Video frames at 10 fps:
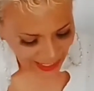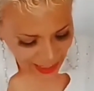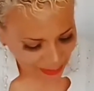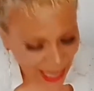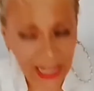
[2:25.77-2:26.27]
And I'm
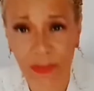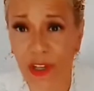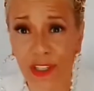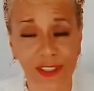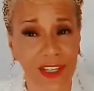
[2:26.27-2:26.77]
not even
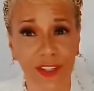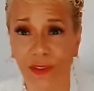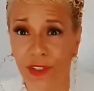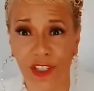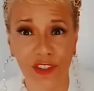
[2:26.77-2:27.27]
going to say
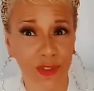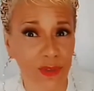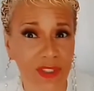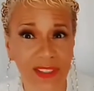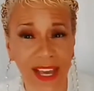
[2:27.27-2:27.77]
you're going to
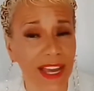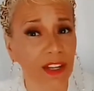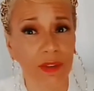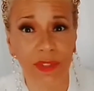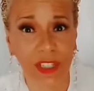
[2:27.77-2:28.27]
choose because
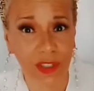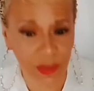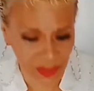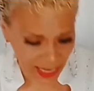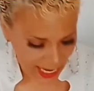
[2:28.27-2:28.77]
I already know,
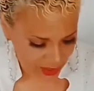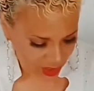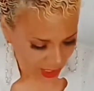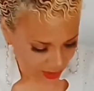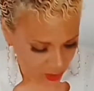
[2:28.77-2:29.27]
Sag.
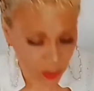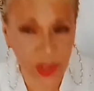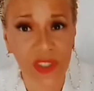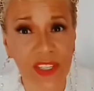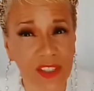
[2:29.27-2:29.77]
This
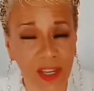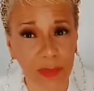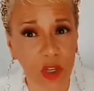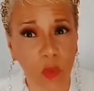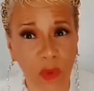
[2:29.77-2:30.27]
person that's
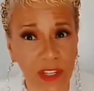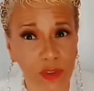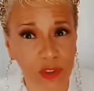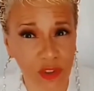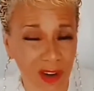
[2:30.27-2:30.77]
coming on way
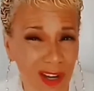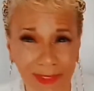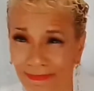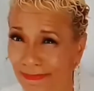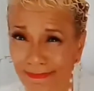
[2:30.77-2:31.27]
too
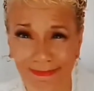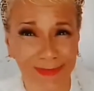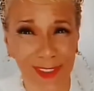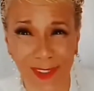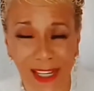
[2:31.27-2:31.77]
strong,
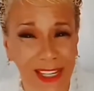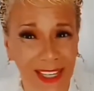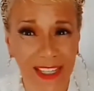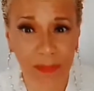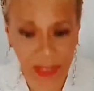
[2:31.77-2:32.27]

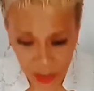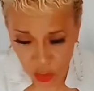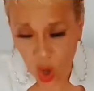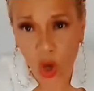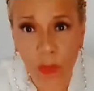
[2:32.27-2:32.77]
mm, because
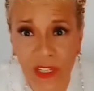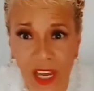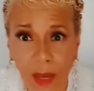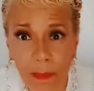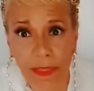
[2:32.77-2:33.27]
you opened
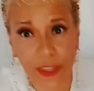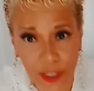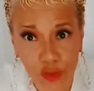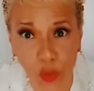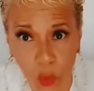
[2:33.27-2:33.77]
up
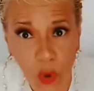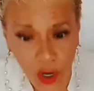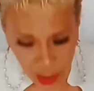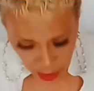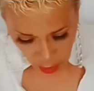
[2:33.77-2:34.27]
the
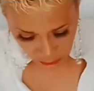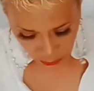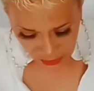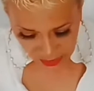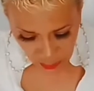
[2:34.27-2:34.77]
door
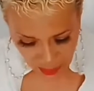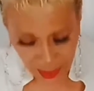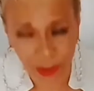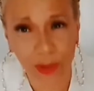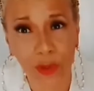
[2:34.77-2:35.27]
for
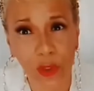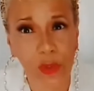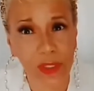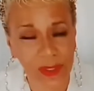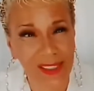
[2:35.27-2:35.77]
someone
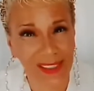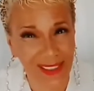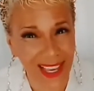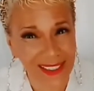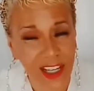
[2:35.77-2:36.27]
who is
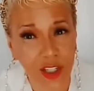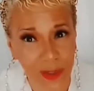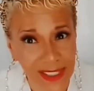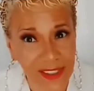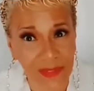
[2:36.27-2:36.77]
less
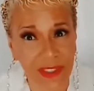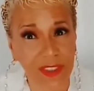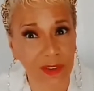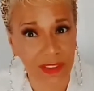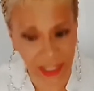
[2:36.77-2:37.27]
aggressive in
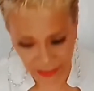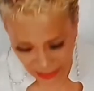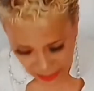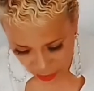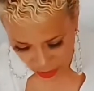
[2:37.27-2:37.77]
their love
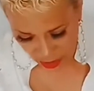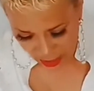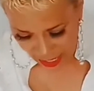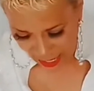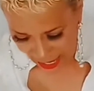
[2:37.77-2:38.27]
nature.
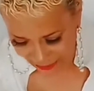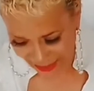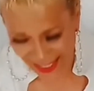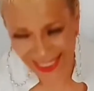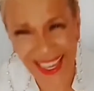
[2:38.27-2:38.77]
I feel
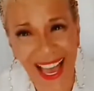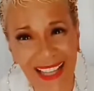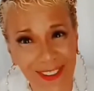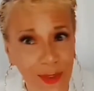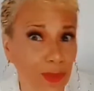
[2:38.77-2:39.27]
like
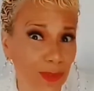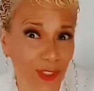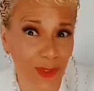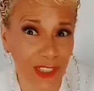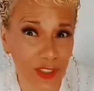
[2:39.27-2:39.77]
that's who you're
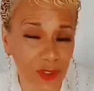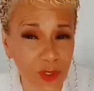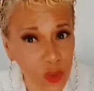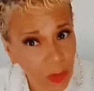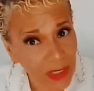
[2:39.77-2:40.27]
going to
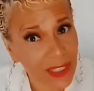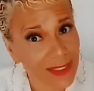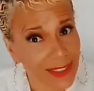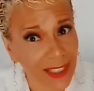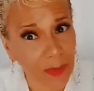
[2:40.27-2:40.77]
choose. But let's
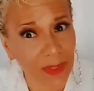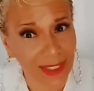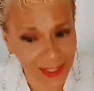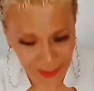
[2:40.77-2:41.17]
take a peek.